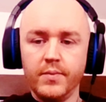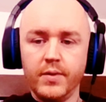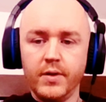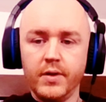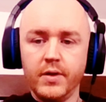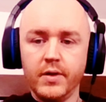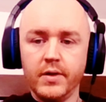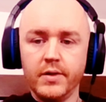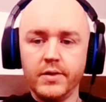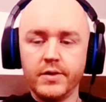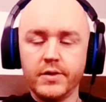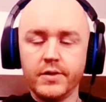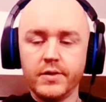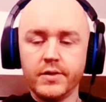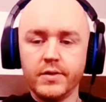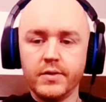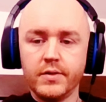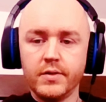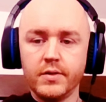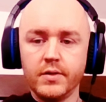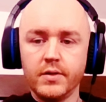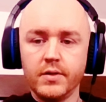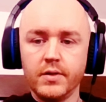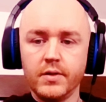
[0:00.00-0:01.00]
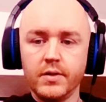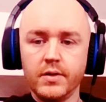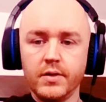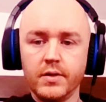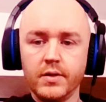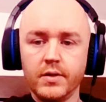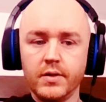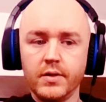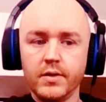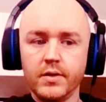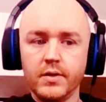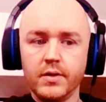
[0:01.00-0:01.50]
Because,
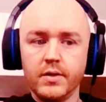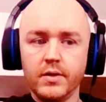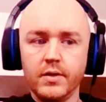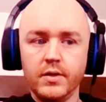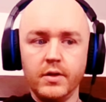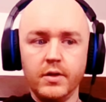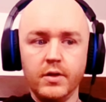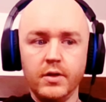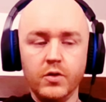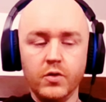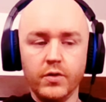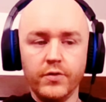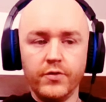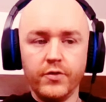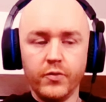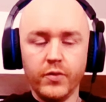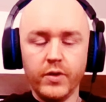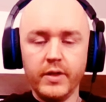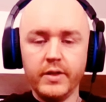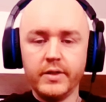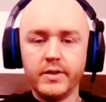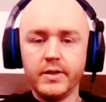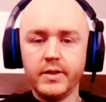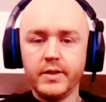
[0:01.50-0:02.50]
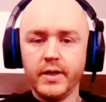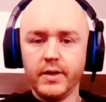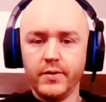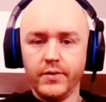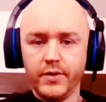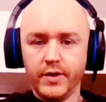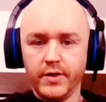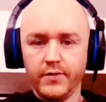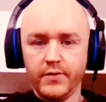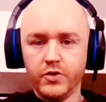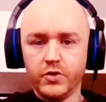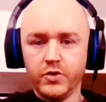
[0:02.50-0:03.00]
if you really sit down
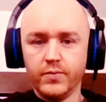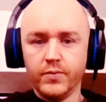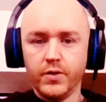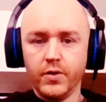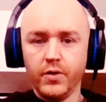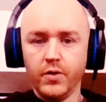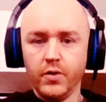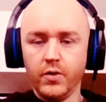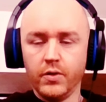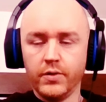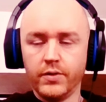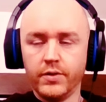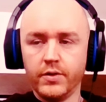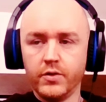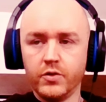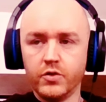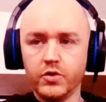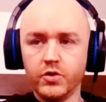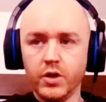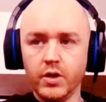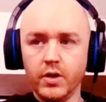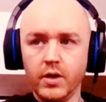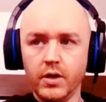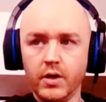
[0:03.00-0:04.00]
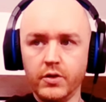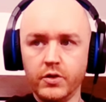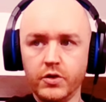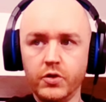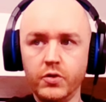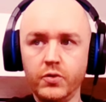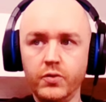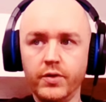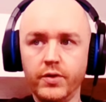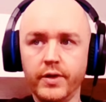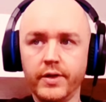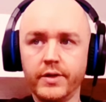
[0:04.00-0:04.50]
and give it some thought, there's a lot
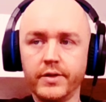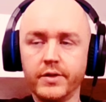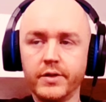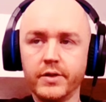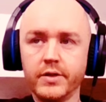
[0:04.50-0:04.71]
to this.